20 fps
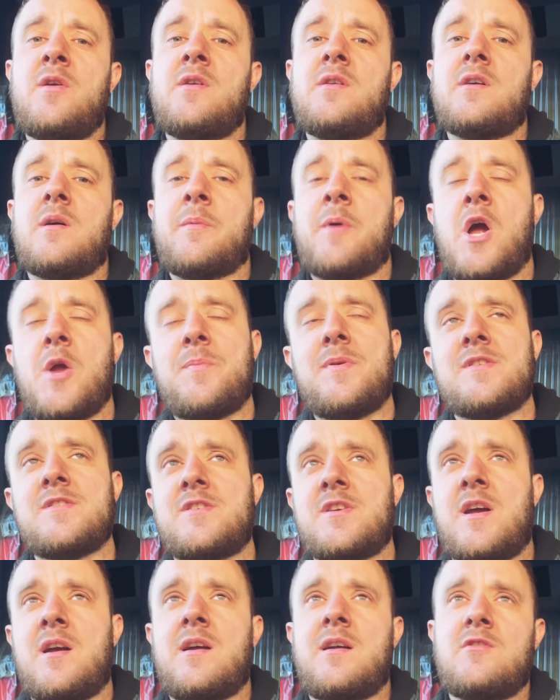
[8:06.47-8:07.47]
I'm hoping
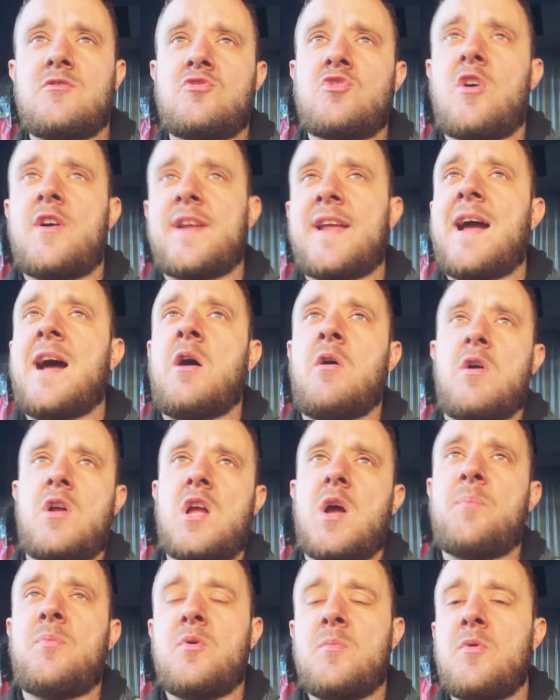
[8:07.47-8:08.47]
to try and get out a
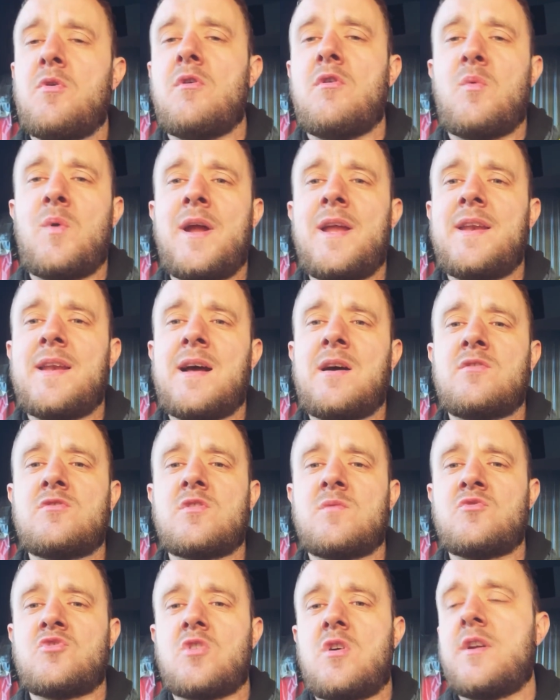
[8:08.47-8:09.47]
couple more a week now,
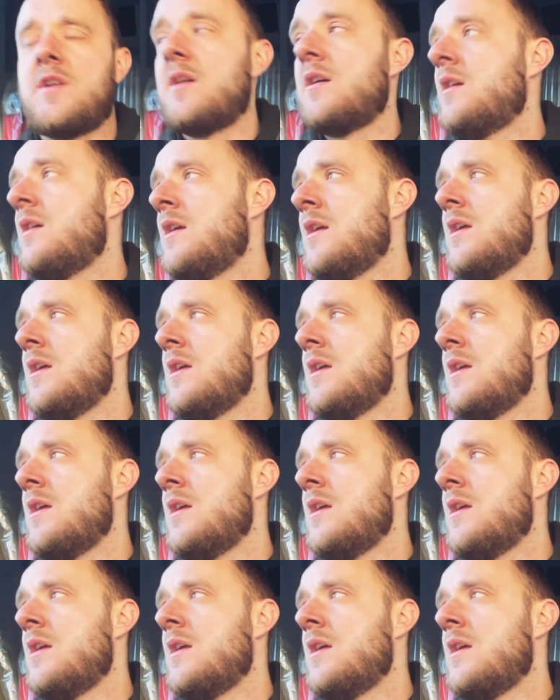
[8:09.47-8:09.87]
so I'm trying to